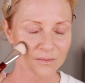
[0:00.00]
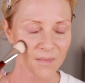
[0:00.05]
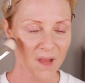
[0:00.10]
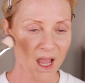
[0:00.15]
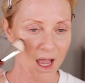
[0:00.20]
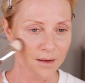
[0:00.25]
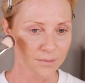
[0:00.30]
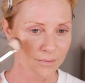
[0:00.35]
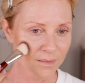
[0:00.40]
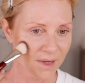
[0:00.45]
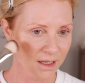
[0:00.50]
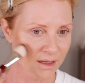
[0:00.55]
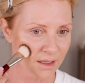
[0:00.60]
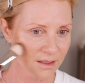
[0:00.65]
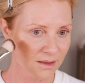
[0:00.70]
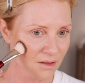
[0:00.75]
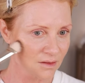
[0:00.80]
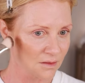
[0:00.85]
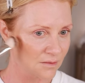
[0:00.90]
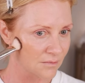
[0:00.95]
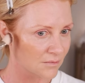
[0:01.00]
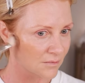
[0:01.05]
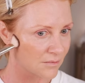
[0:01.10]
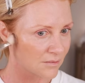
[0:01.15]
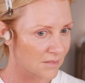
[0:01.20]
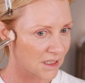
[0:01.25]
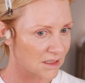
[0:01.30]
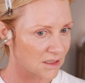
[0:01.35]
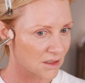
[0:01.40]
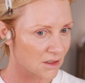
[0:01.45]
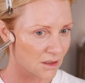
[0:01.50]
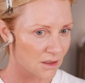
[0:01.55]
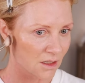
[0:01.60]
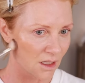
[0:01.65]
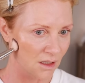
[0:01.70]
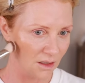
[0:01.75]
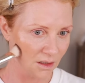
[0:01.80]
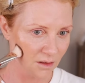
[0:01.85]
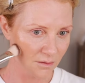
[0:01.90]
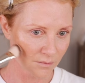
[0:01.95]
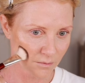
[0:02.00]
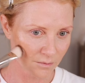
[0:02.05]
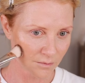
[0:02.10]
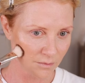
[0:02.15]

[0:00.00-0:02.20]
Yeah, I think that's a good color.